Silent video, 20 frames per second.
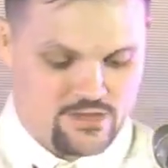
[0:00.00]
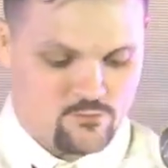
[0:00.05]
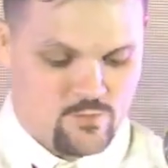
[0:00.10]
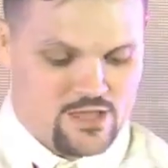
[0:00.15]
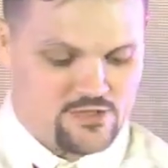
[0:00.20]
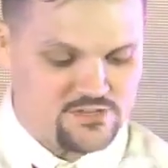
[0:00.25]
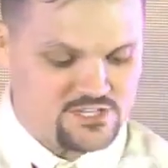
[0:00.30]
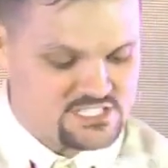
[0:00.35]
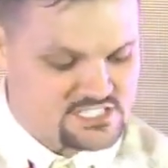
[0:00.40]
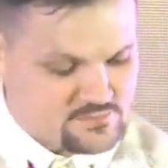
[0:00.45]

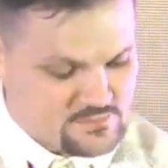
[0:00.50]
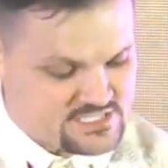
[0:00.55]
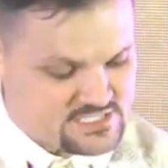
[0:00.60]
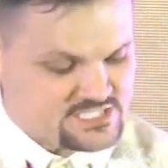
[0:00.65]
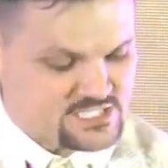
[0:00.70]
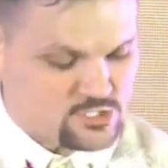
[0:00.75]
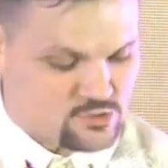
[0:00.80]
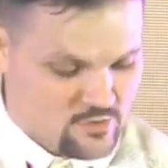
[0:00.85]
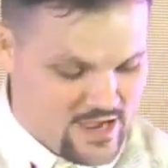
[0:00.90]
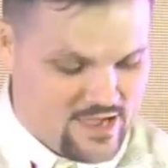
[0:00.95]
while he dismissed
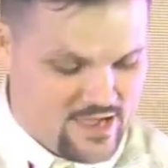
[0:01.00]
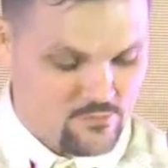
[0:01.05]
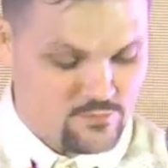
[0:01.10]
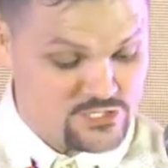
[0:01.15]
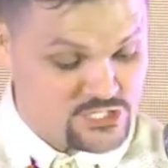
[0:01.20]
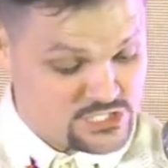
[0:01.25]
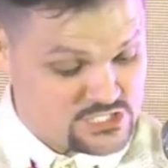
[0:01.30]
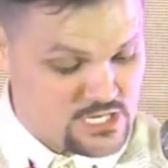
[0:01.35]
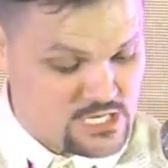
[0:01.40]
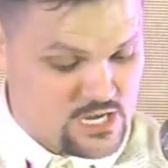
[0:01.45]
the crowd. We
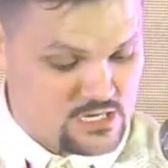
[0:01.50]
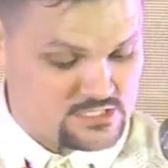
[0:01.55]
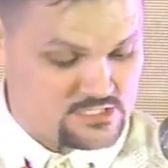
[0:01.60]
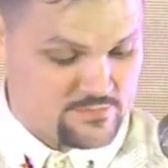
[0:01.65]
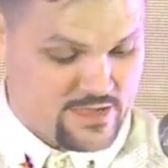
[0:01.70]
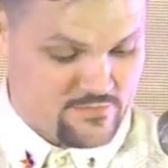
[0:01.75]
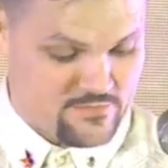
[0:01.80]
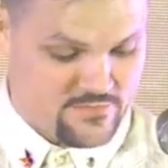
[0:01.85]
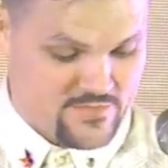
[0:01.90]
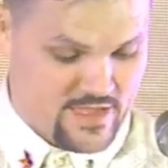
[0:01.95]
just talked
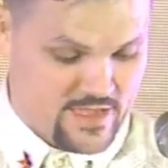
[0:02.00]
about